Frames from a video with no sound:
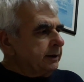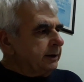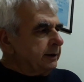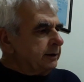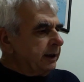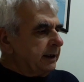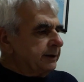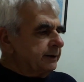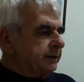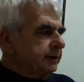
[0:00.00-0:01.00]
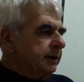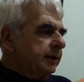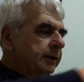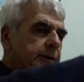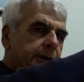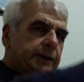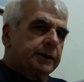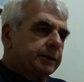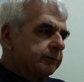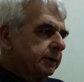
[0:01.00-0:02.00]
It has
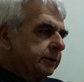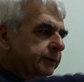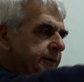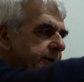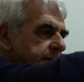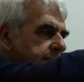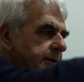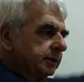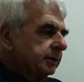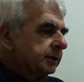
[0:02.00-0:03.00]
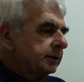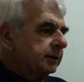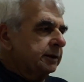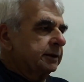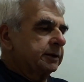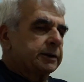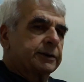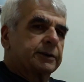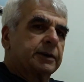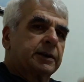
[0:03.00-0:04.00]
linear velocity. It
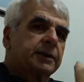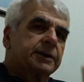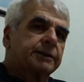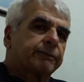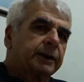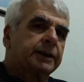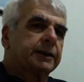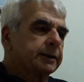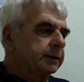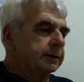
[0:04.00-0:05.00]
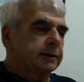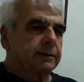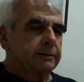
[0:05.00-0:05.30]
is spherical.